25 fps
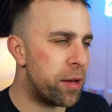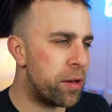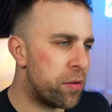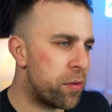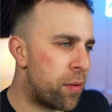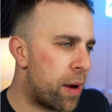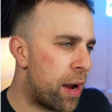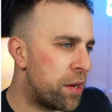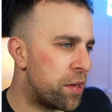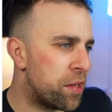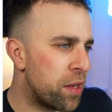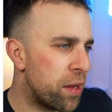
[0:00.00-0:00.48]

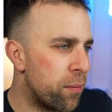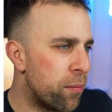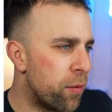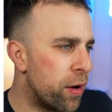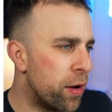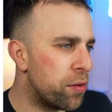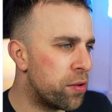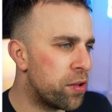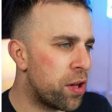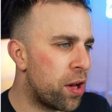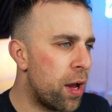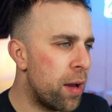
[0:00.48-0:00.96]
interacting in
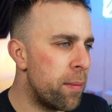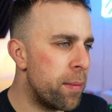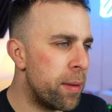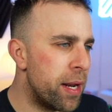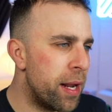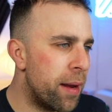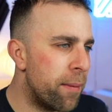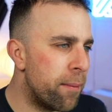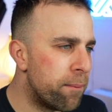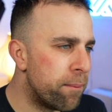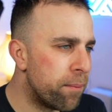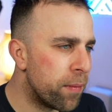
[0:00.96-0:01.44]
real time
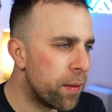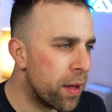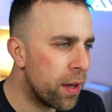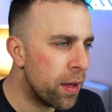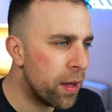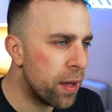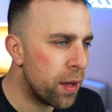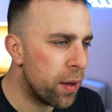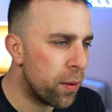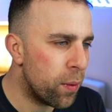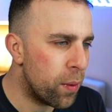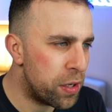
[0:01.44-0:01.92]
in it,
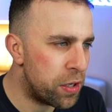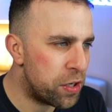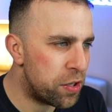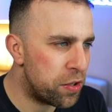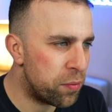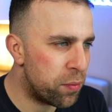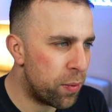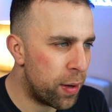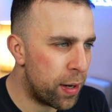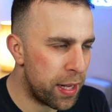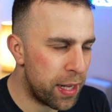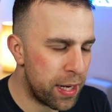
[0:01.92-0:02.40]
which
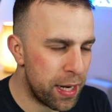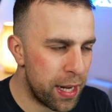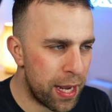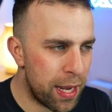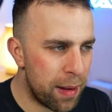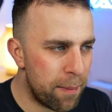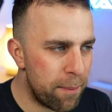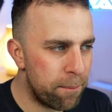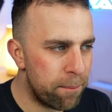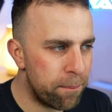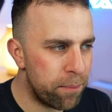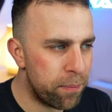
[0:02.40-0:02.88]
is really
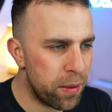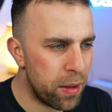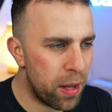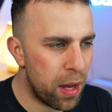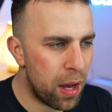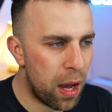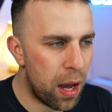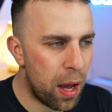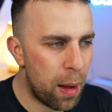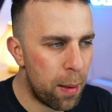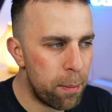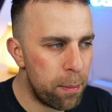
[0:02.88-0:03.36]
neat.
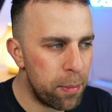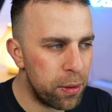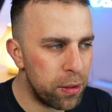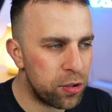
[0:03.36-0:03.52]
Um,